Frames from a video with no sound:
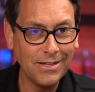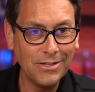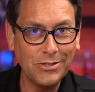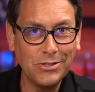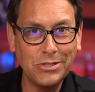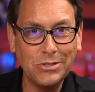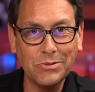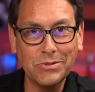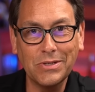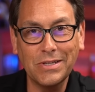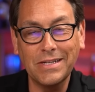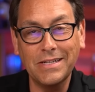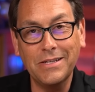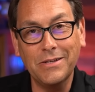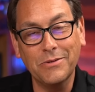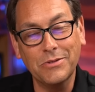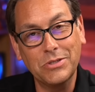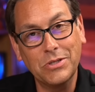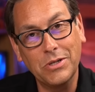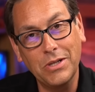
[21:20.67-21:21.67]
she was like,
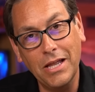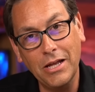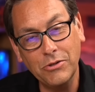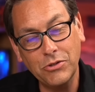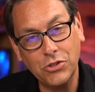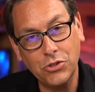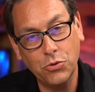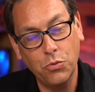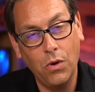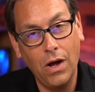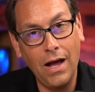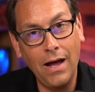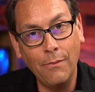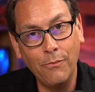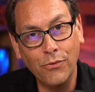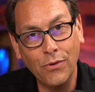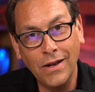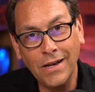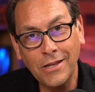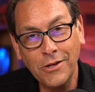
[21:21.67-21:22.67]
is Klaus
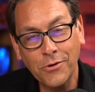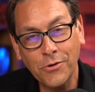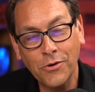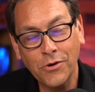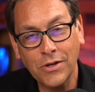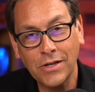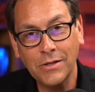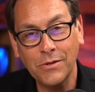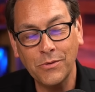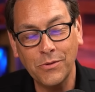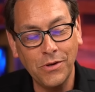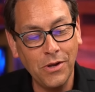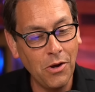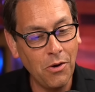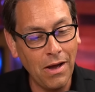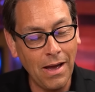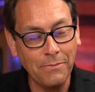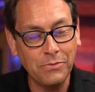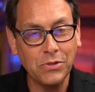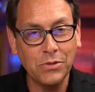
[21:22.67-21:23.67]
Schwab running your organization?
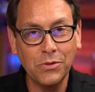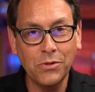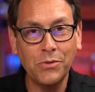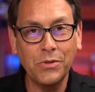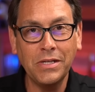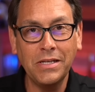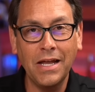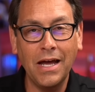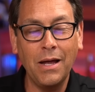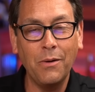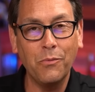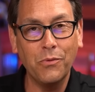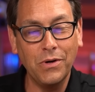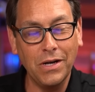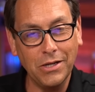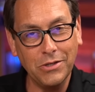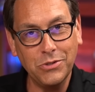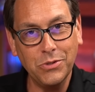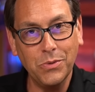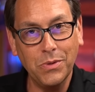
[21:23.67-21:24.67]
No, absolutely not. We're
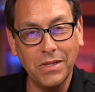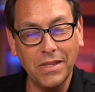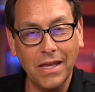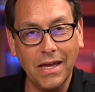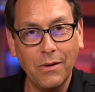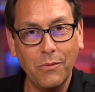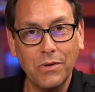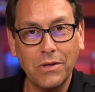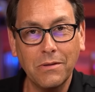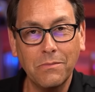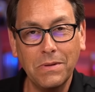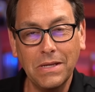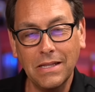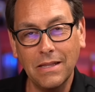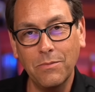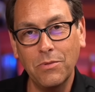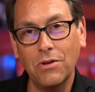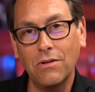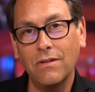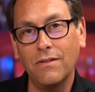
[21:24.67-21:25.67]
not doing that. We could be
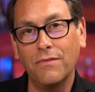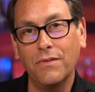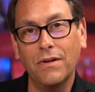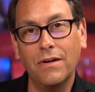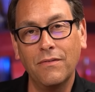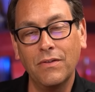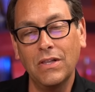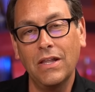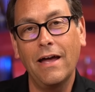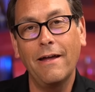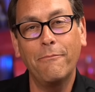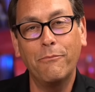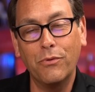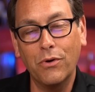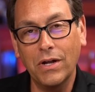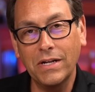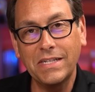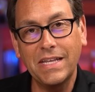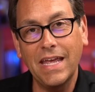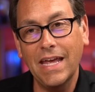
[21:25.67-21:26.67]
in the middle of a live
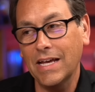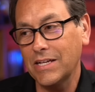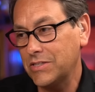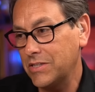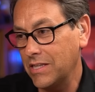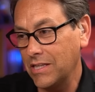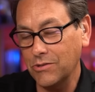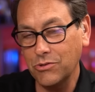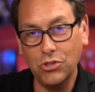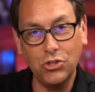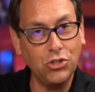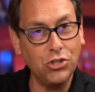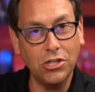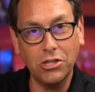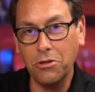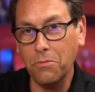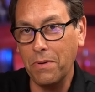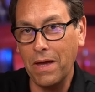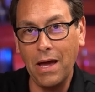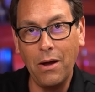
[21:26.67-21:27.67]
broadcast and they'll just
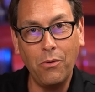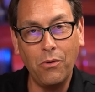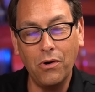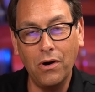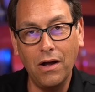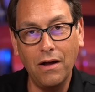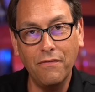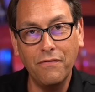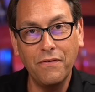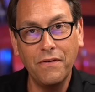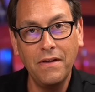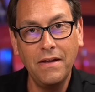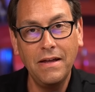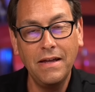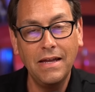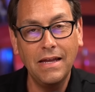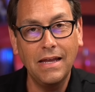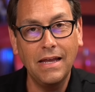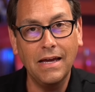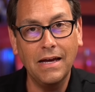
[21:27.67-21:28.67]
shut the power off
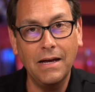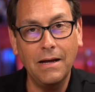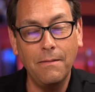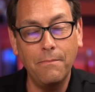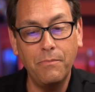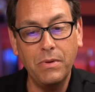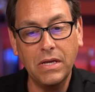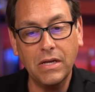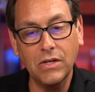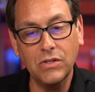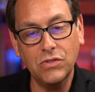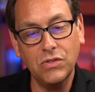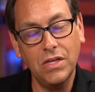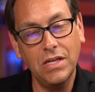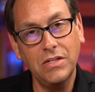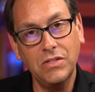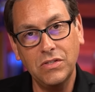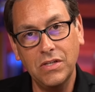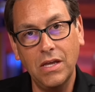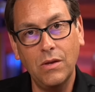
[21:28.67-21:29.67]
because
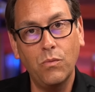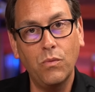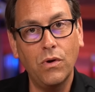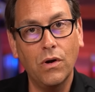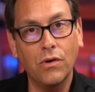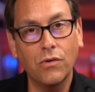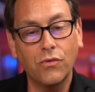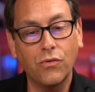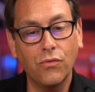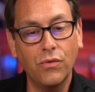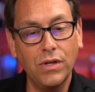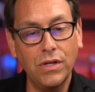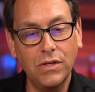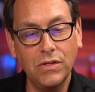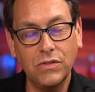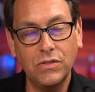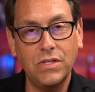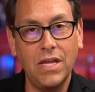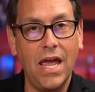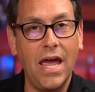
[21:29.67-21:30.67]
they said our
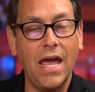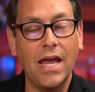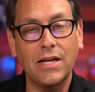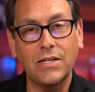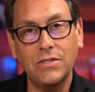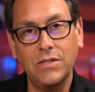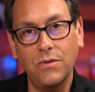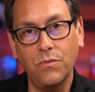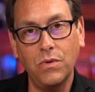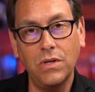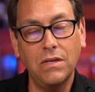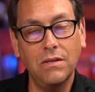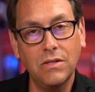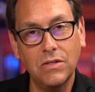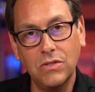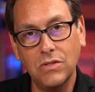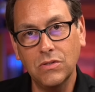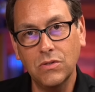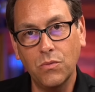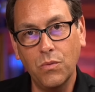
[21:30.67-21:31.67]
grid is taxed and
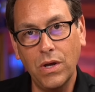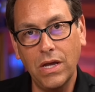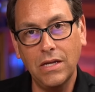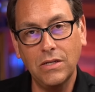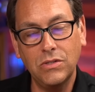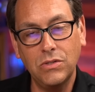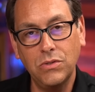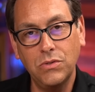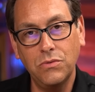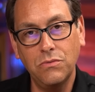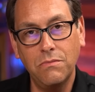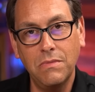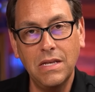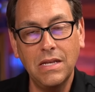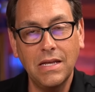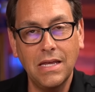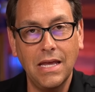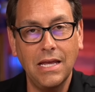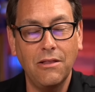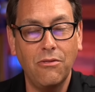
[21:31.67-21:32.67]
this is a way to
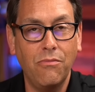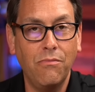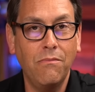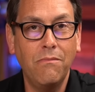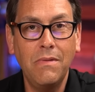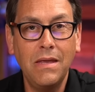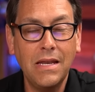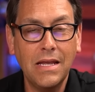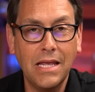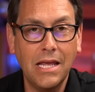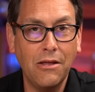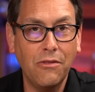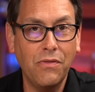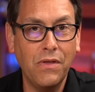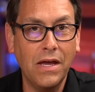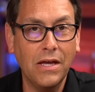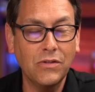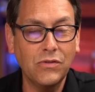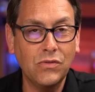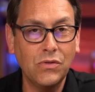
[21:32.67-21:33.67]
mitigate
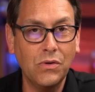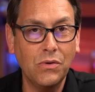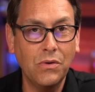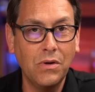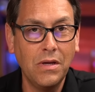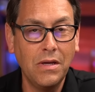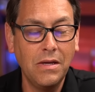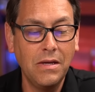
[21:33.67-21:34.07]
that. So, I